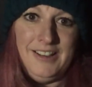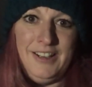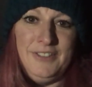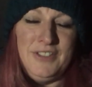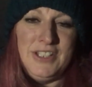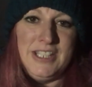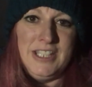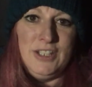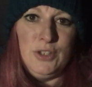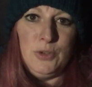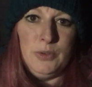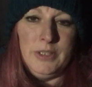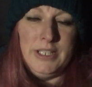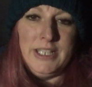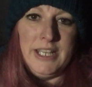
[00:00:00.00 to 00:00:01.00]
I've just
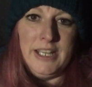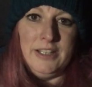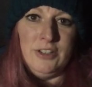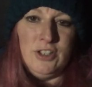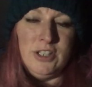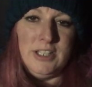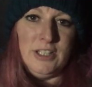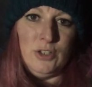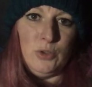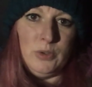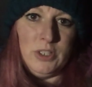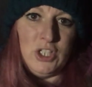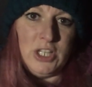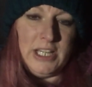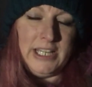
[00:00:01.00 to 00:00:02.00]
enjoyed
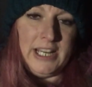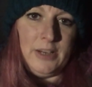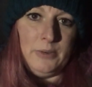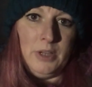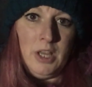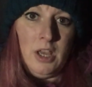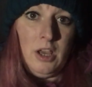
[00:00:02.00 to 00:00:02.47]
chilling out.